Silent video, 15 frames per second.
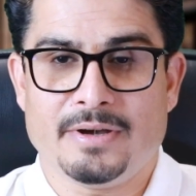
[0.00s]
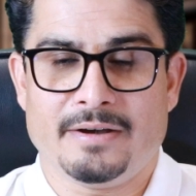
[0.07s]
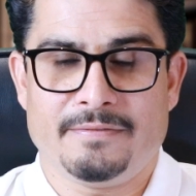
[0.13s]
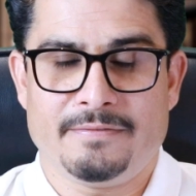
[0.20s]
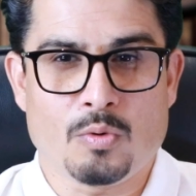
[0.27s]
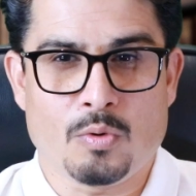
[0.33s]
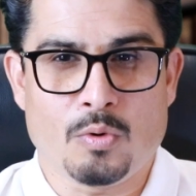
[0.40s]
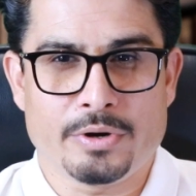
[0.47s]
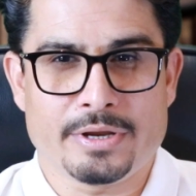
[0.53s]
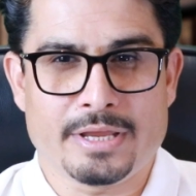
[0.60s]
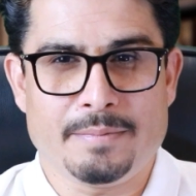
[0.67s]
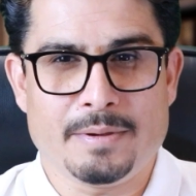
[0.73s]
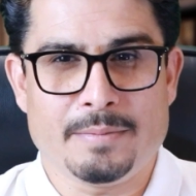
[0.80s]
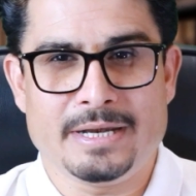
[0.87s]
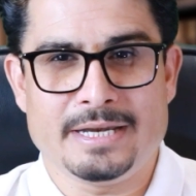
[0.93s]
of core
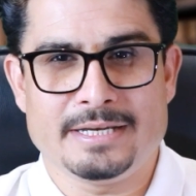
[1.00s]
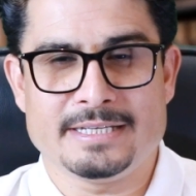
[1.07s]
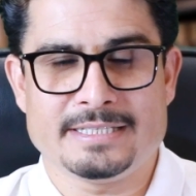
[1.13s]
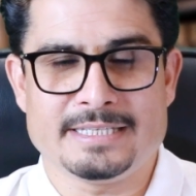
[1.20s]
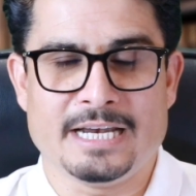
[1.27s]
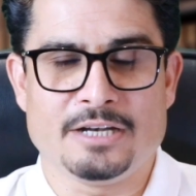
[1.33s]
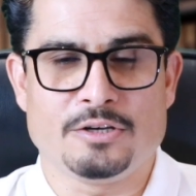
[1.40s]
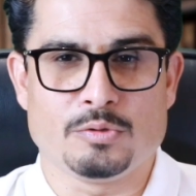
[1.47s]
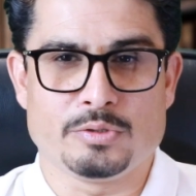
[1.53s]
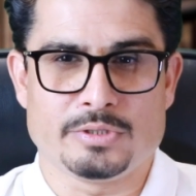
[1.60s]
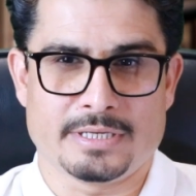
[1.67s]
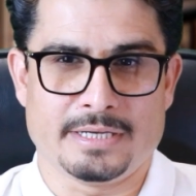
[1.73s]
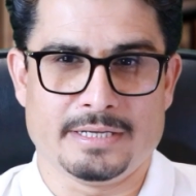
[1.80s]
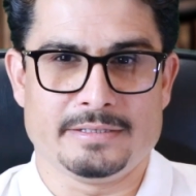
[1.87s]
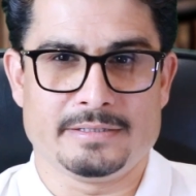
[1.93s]
capabilities and tool
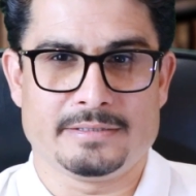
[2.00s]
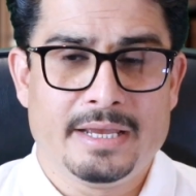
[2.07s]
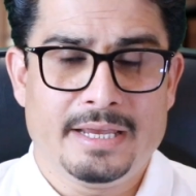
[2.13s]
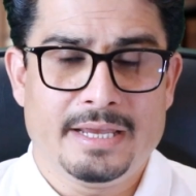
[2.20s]
skills.